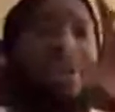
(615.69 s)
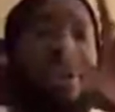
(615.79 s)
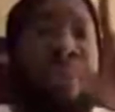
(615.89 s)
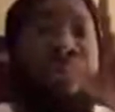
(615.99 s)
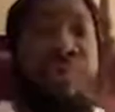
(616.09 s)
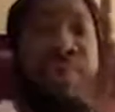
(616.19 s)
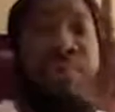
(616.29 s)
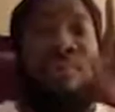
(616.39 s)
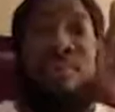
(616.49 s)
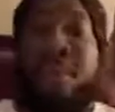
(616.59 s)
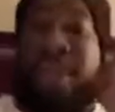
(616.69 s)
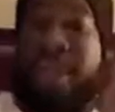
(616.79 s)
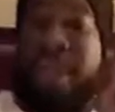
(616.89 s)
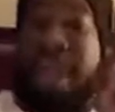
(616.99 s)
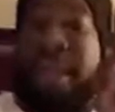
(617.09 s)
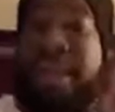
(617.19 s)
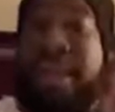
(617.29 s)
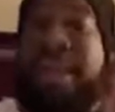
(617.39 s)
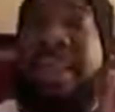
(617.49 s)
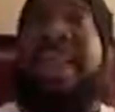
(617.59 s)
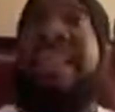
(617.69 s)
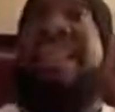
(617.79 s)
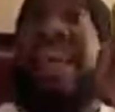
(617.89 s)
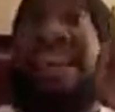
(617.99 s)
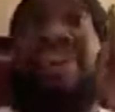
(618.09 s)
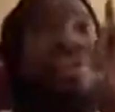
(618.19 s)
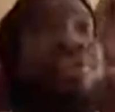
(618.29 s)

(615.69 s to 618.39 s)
a real bodyguard, then you